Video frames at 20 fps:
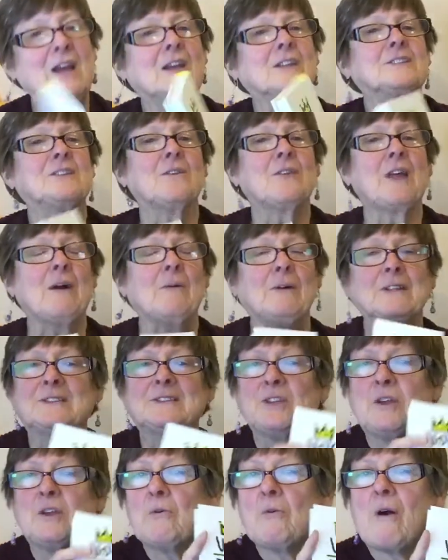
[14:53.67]
So that
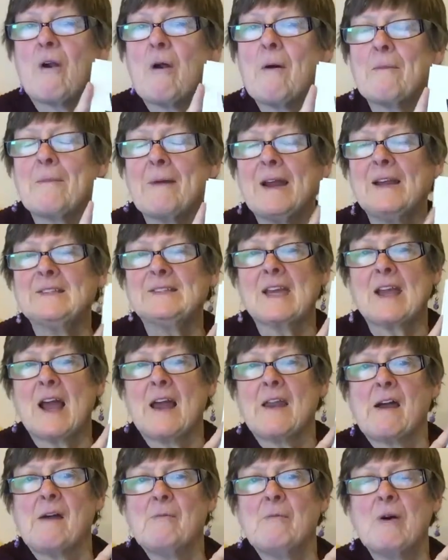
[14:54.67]
one's You Are Amazing,
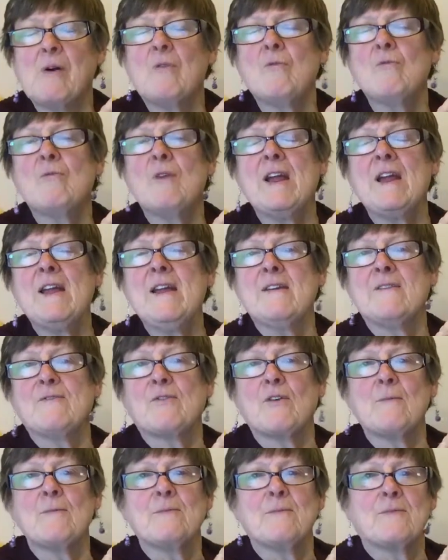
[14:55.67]
and I will read
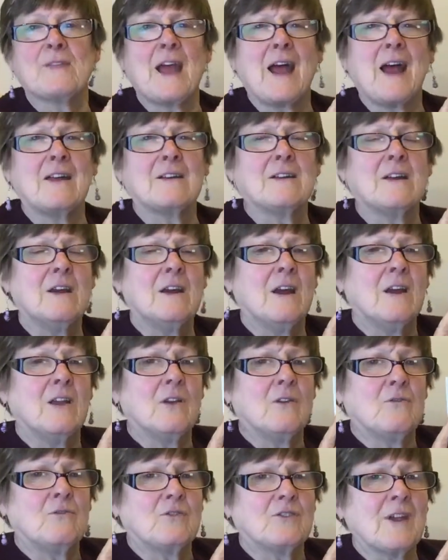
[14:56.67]
from that,
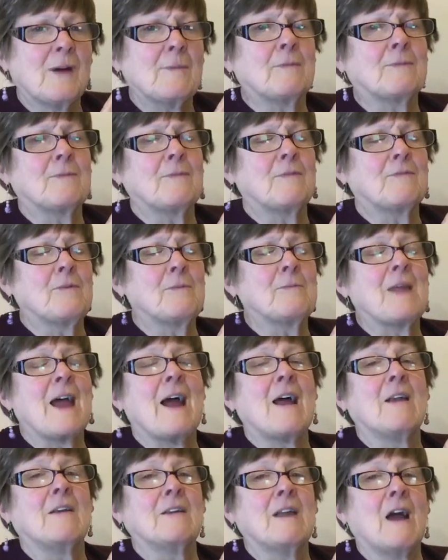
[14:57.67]
from that.